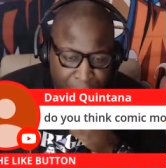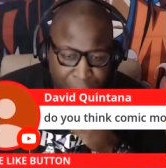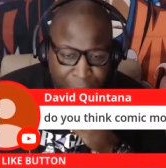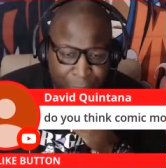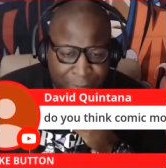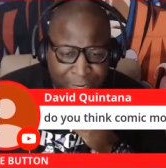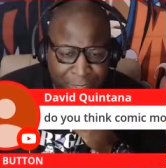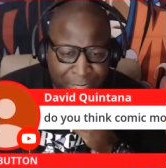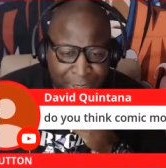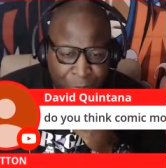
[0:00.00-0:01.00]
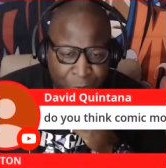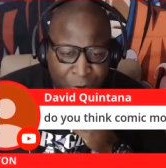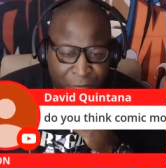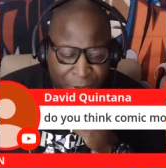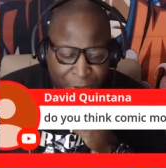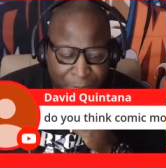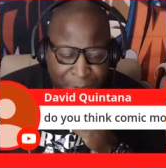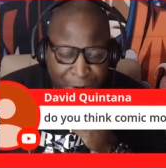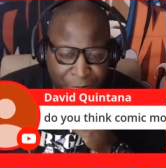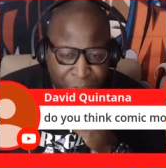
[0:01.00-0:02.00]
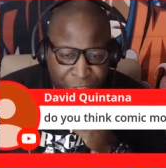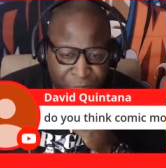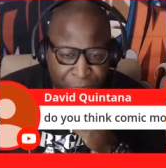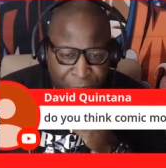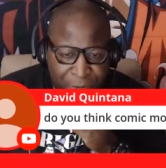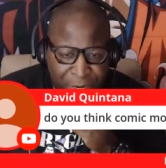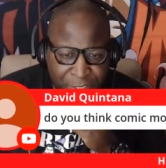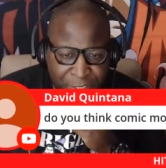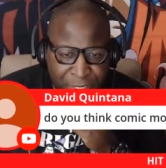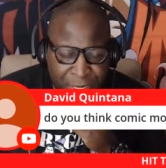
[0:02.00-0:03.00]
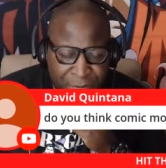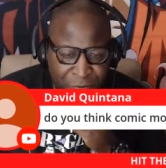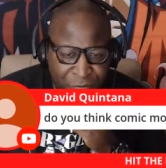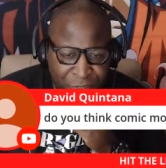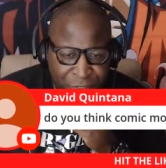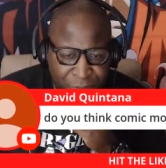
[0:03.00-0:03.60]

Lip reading: well, didn't Captain Marvel get her powers a different way than she did in the movies?